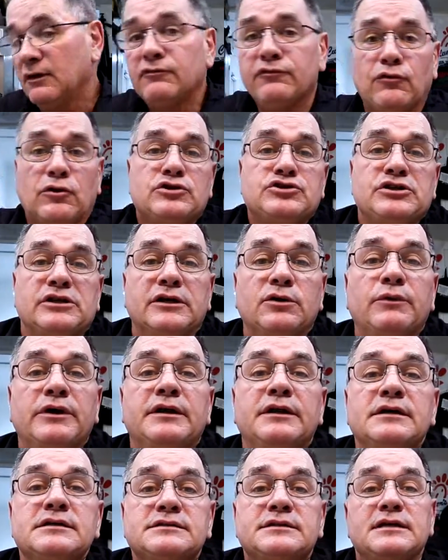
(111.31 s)
Unfortunately,
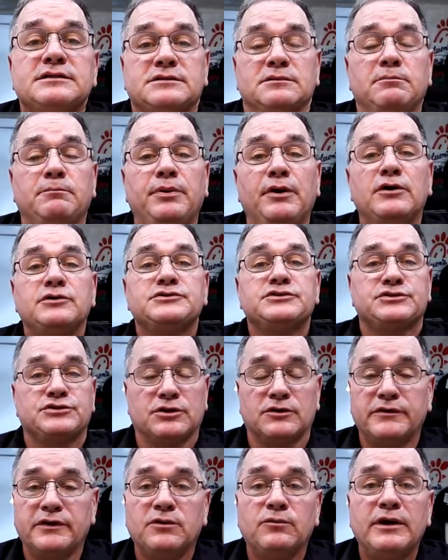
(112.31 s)
Wendy's doesn't post
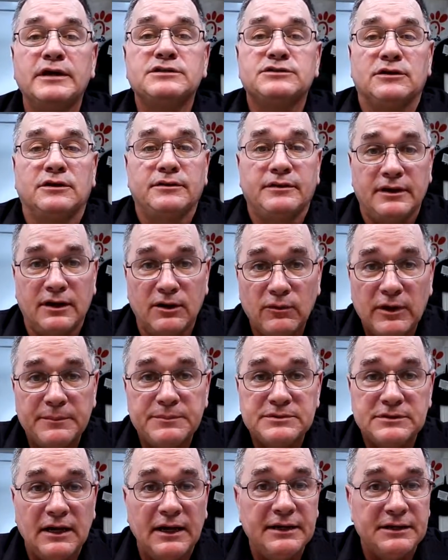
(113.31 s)
serving weights on their
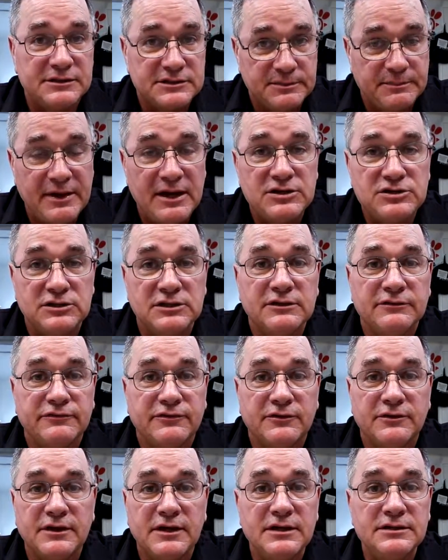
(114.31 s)
website, especially
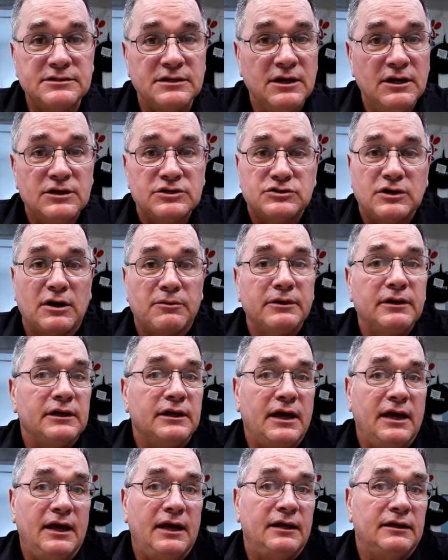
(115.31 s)
for these, so I really
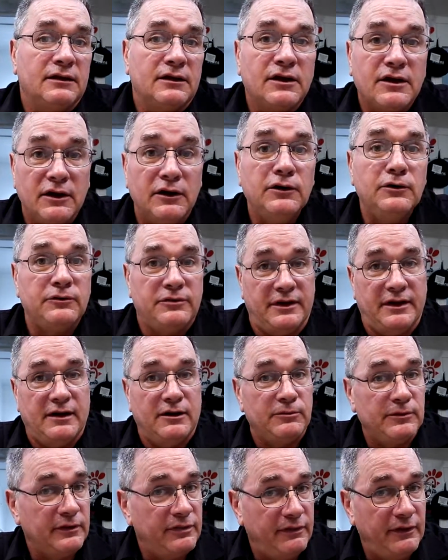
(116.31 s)
can't go
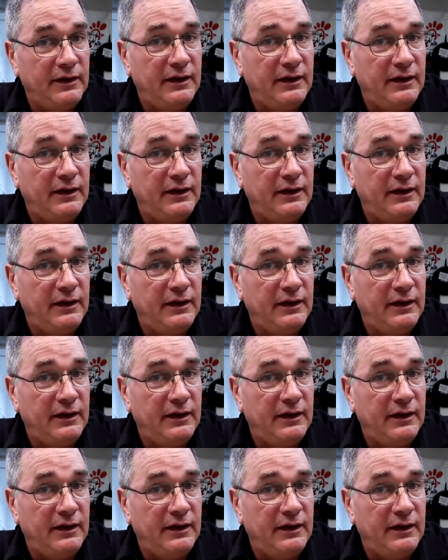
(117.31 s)
there with